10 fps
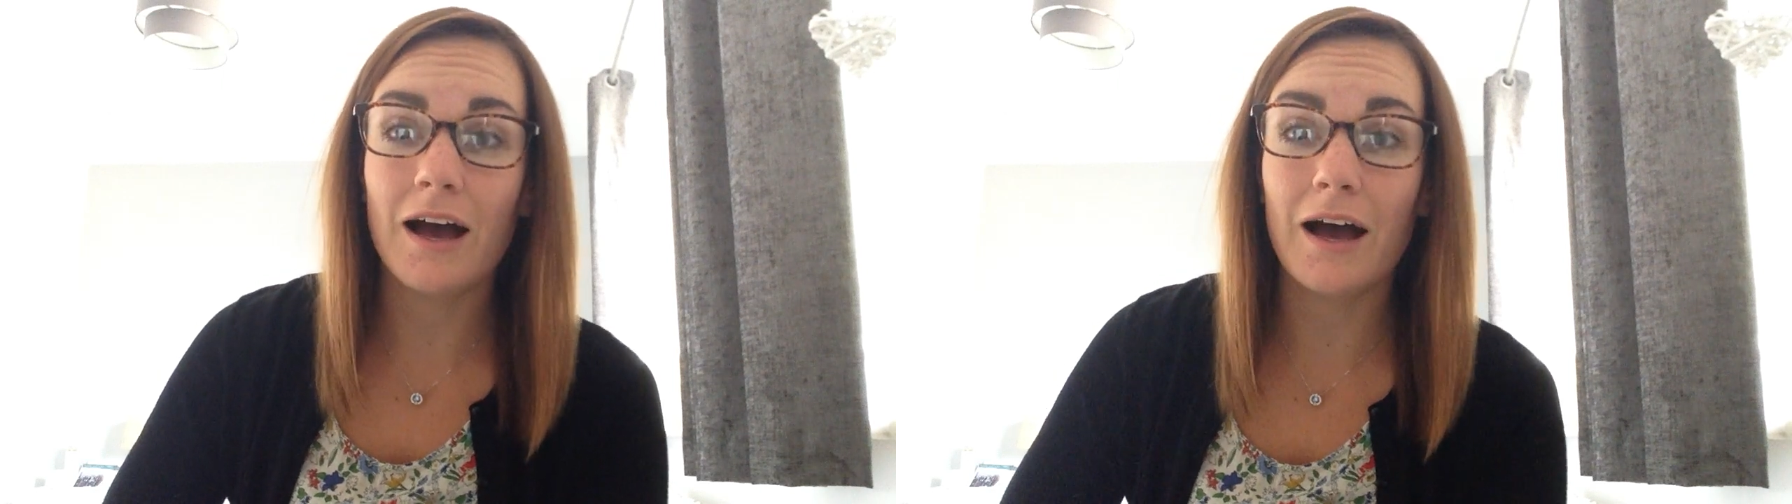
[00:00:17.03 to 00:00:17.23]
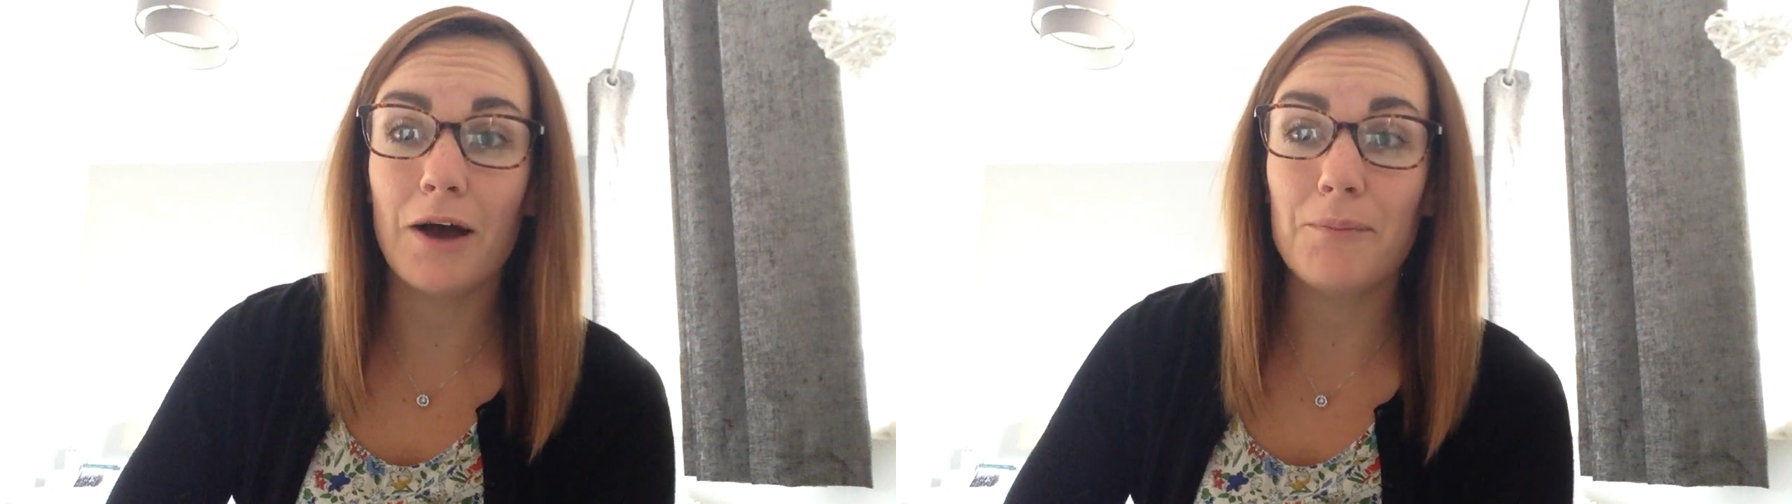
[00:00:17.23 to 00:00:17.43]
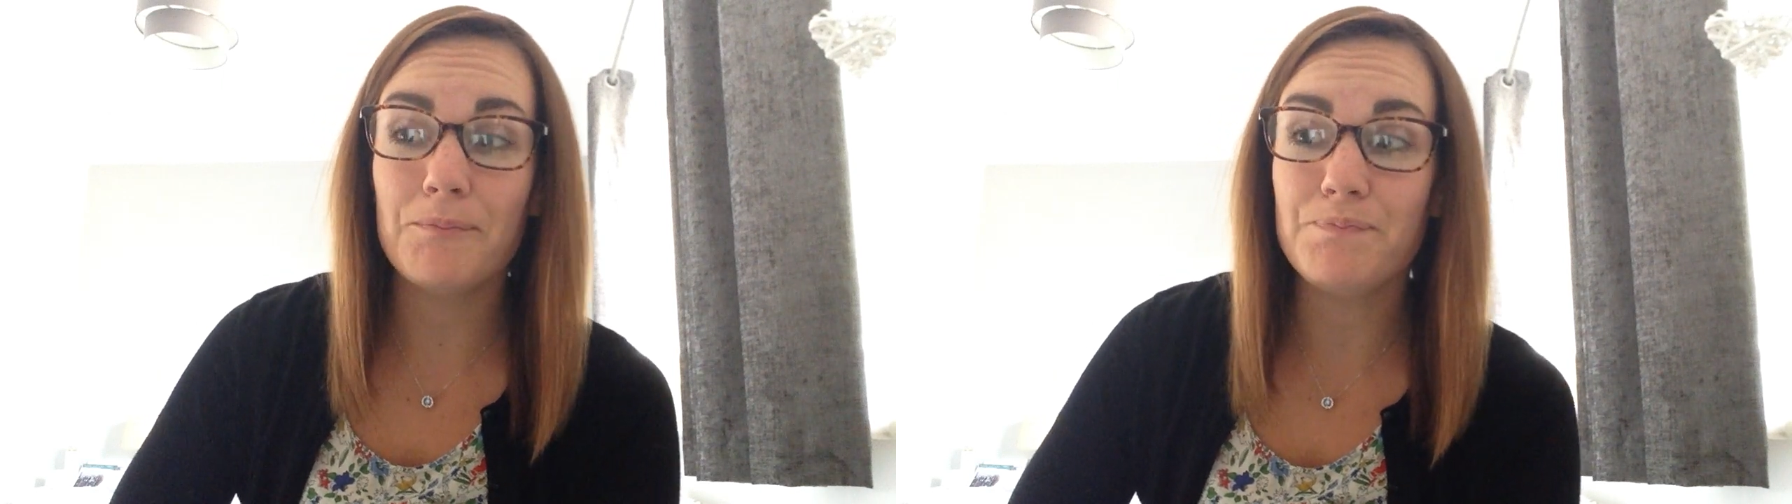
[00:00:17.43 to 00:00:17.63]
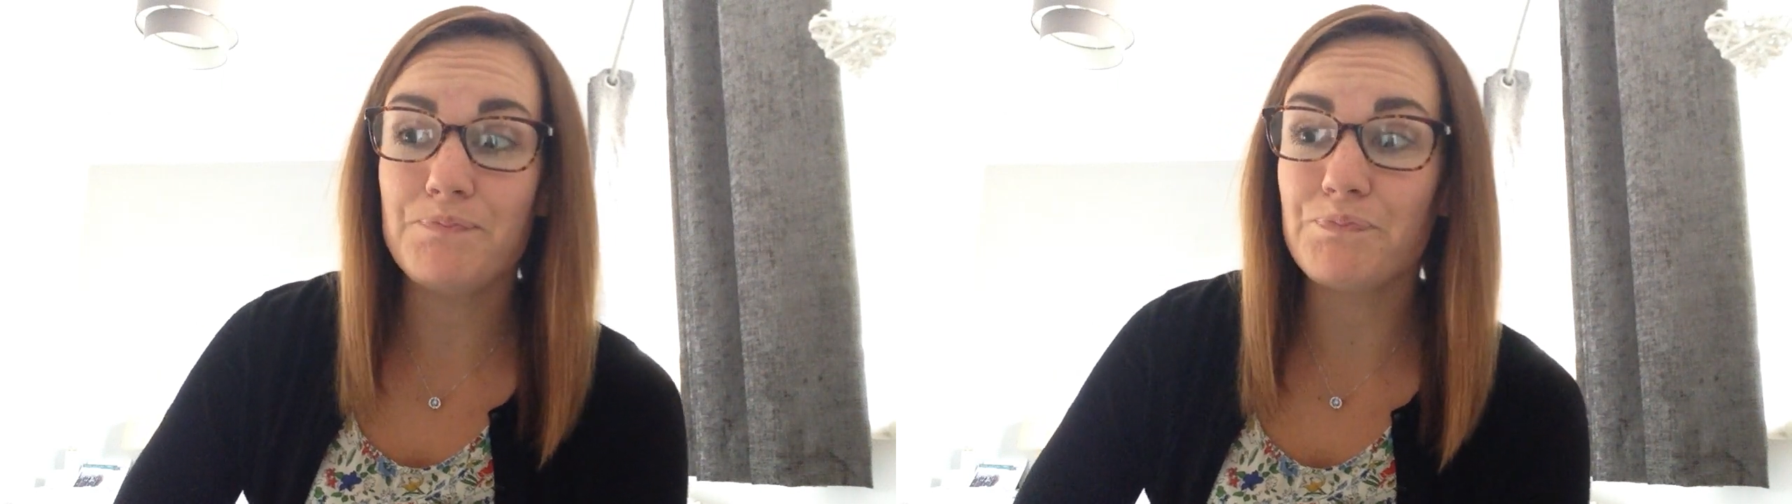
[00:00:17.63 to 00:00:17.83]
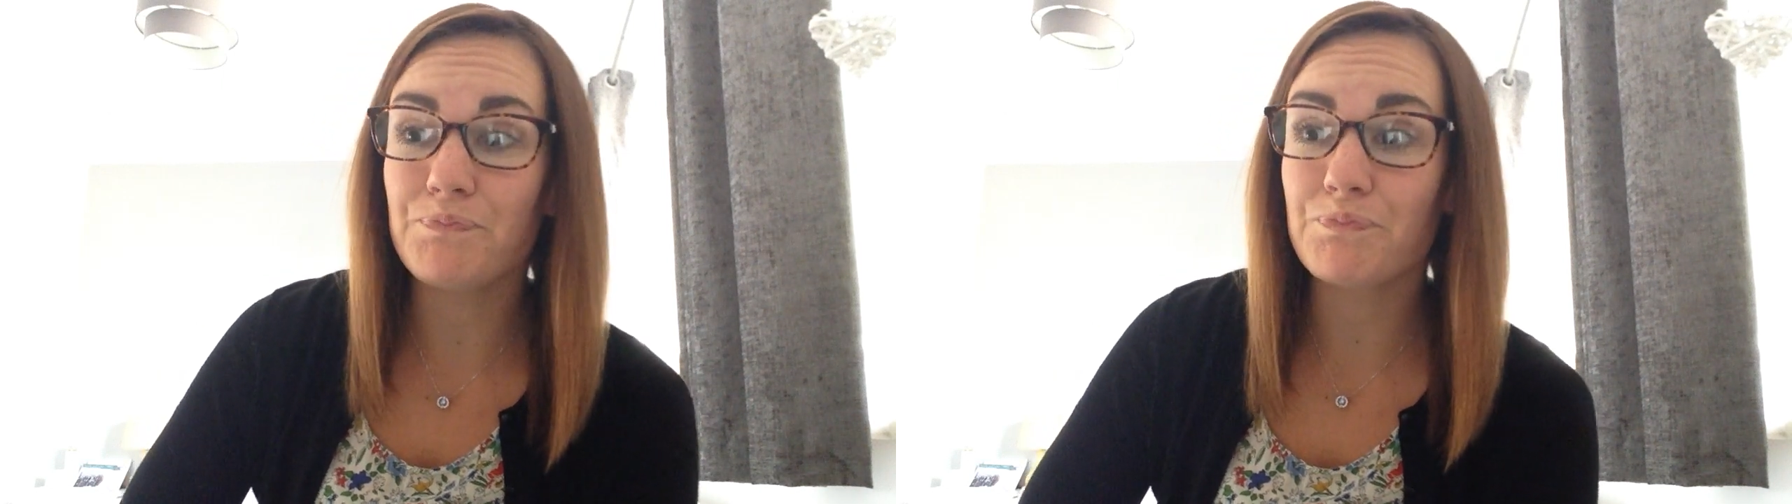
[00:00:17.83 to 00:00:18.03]
I
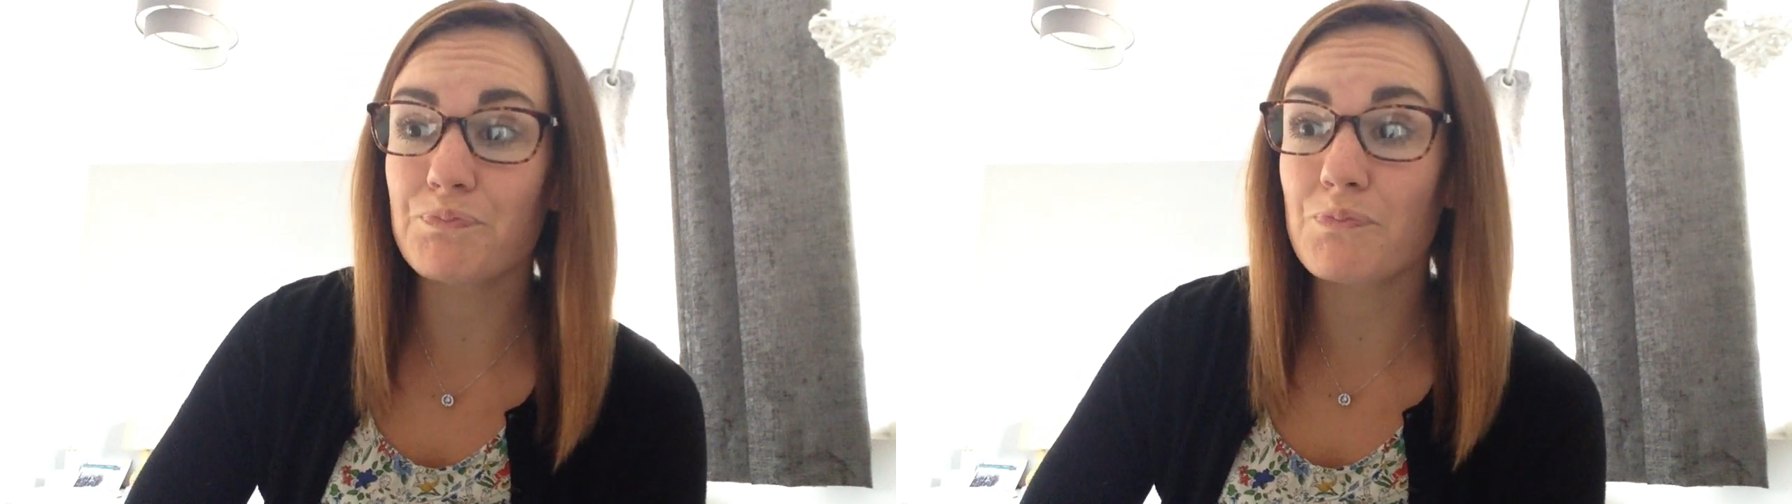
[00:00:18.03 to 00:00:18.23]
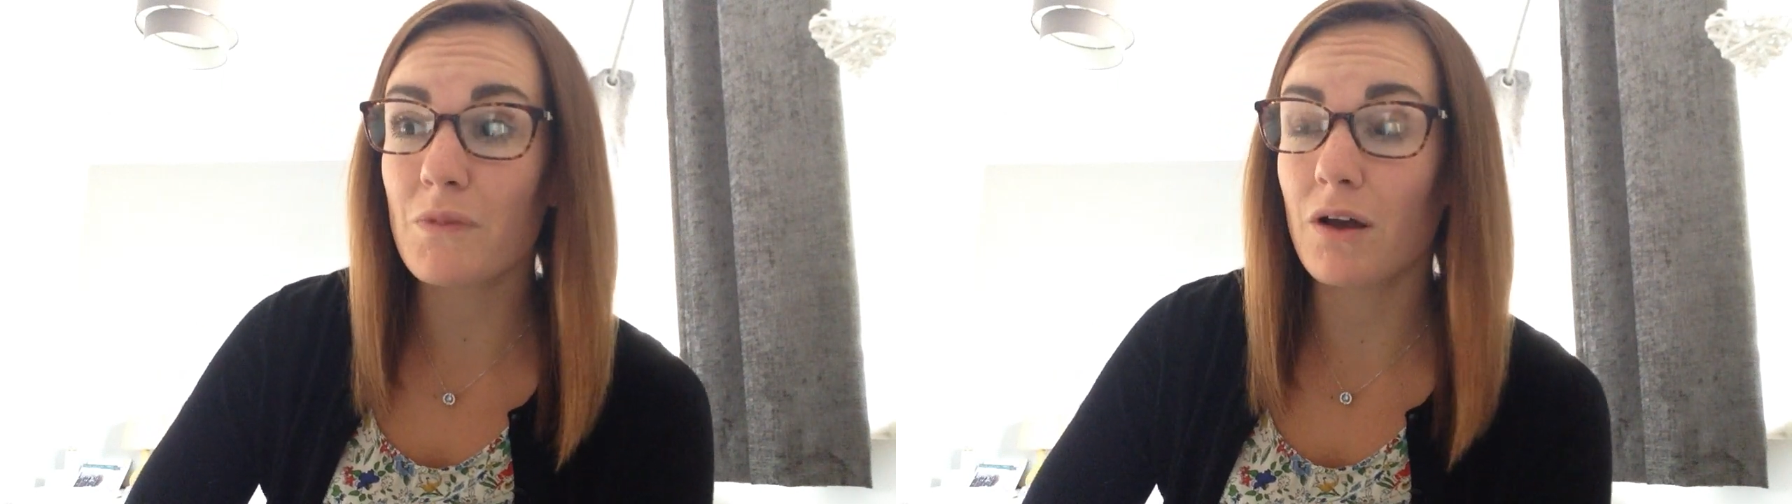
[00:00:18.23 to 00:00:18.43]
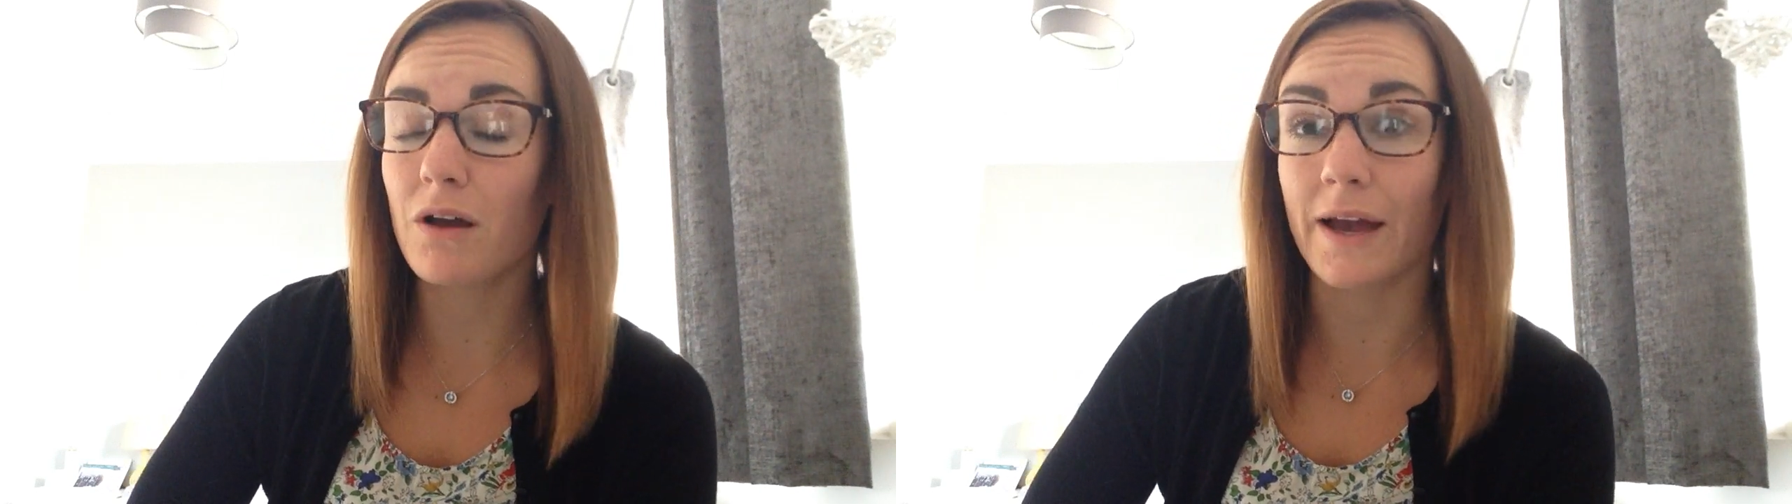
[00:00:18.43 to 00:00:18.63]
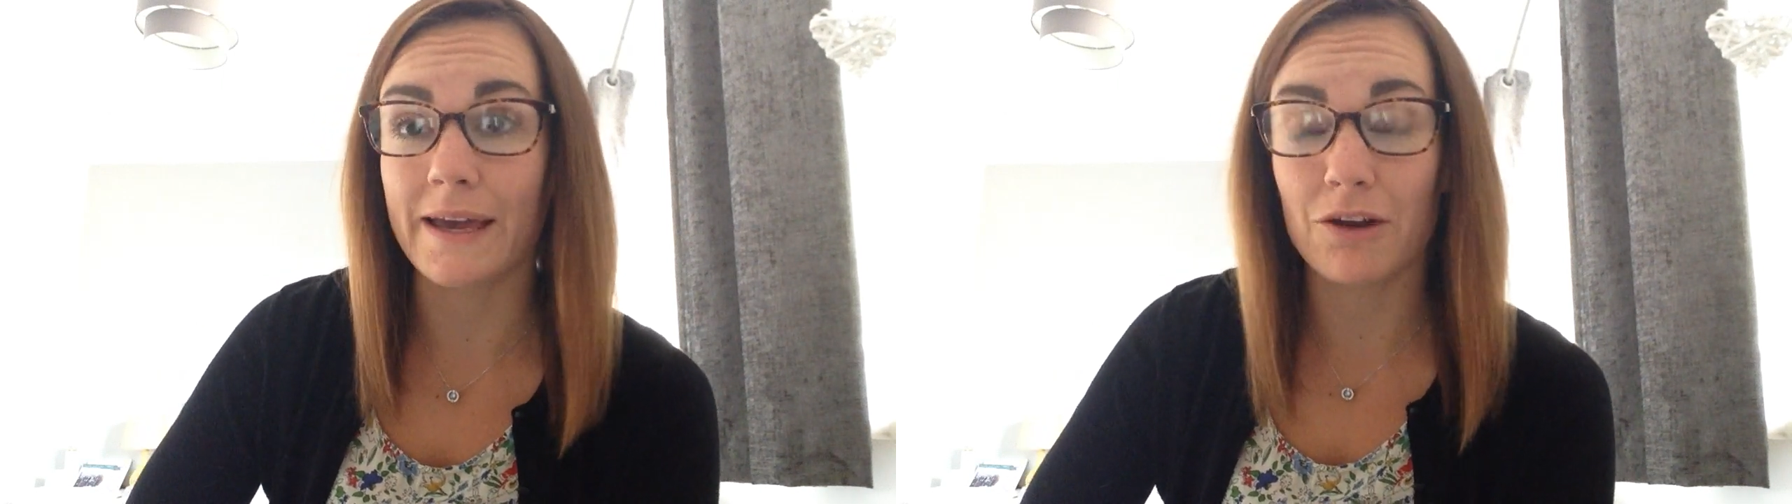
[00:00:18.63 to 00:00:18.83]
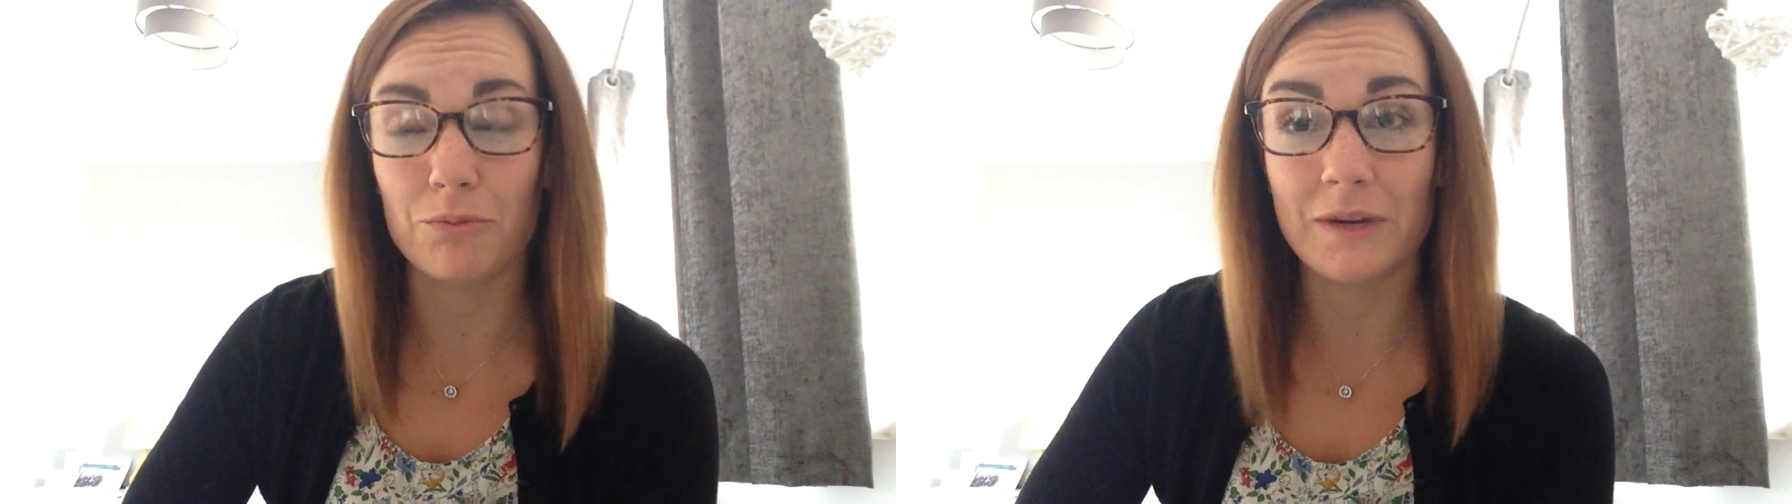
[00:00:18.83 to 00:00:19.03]
cannot